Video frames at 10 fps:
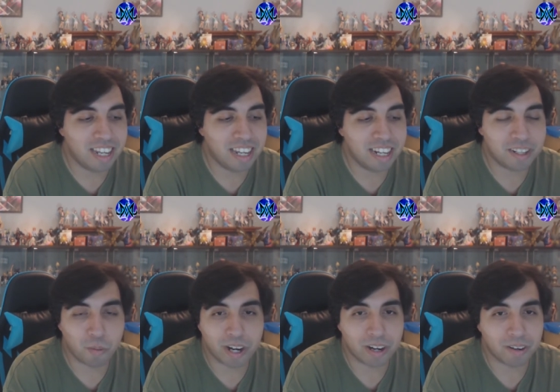And it's
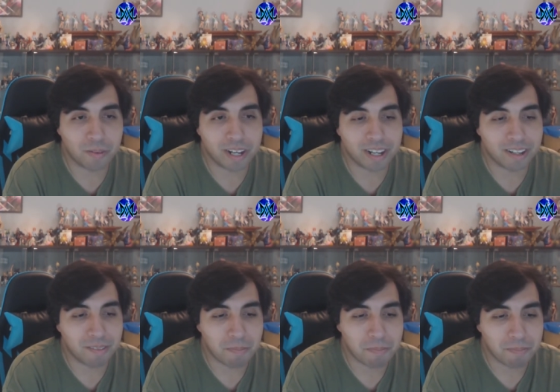weird when
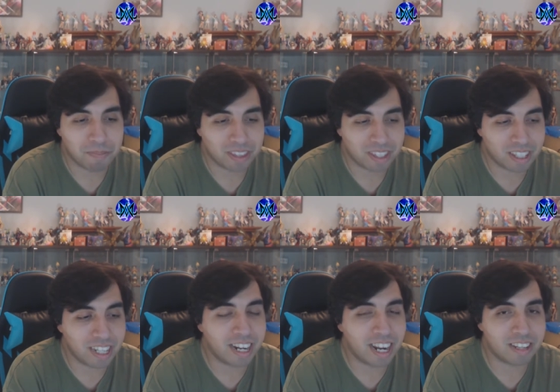
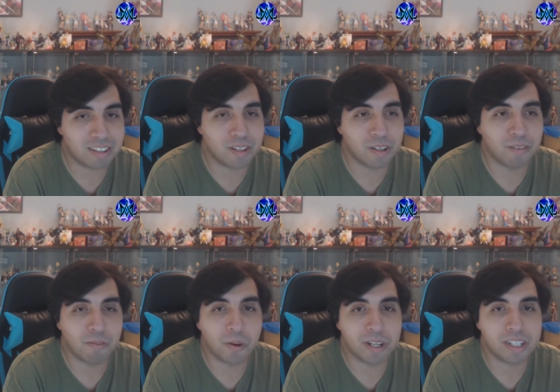it has a certain
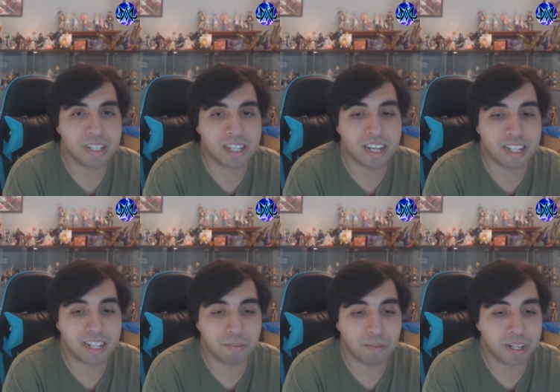voice, and
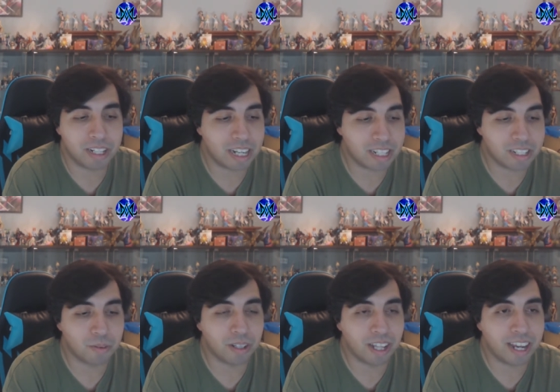then when it gets
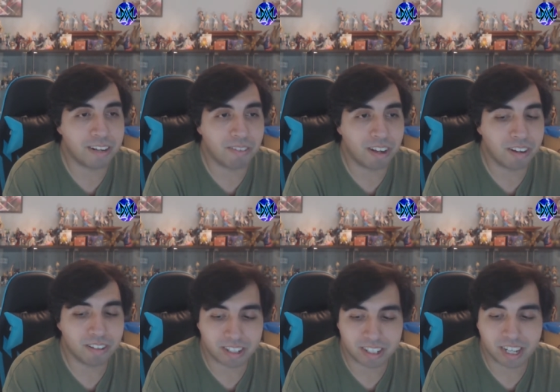to a line of
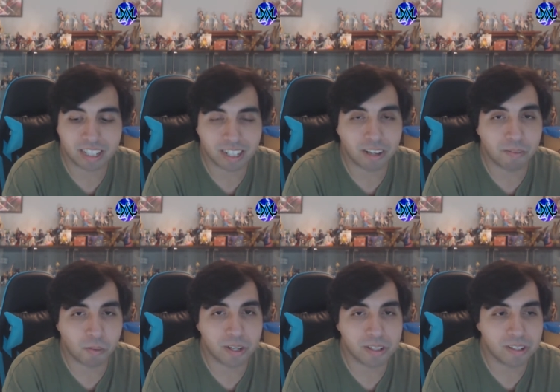theirs, it's got their
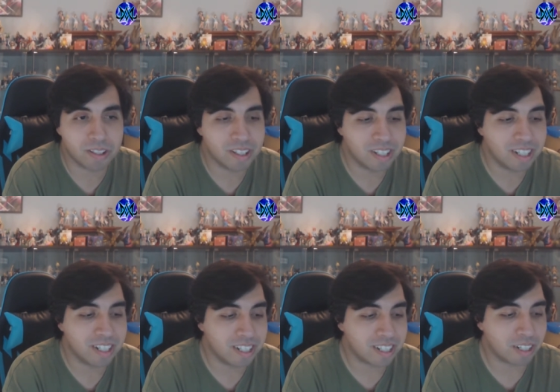voice.
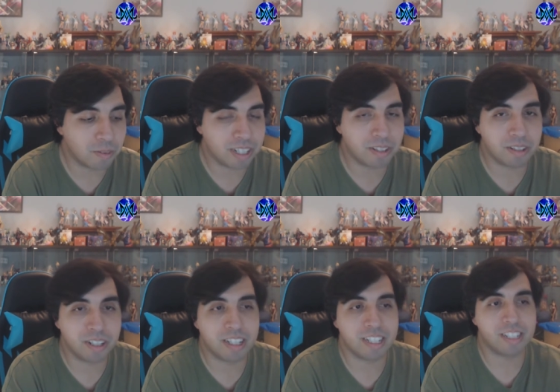It's like, what?
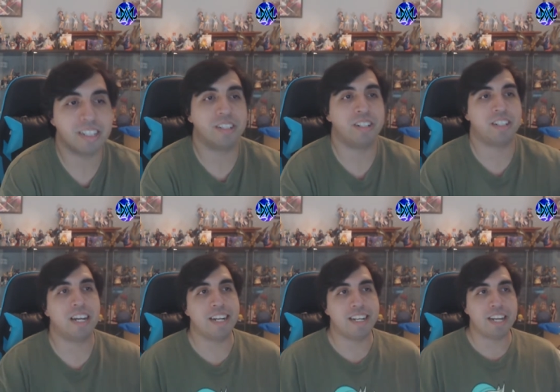This is just
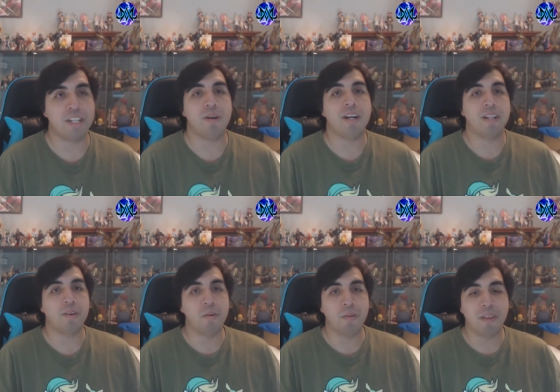kind of takes you out of
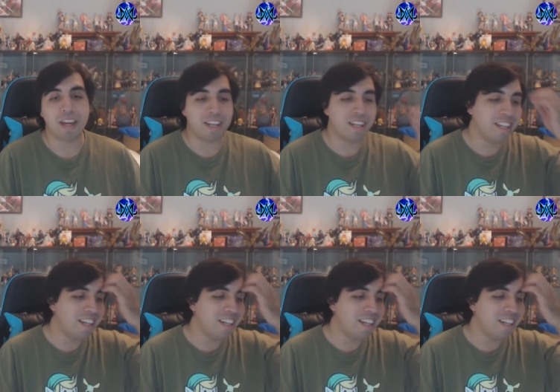the whole thing.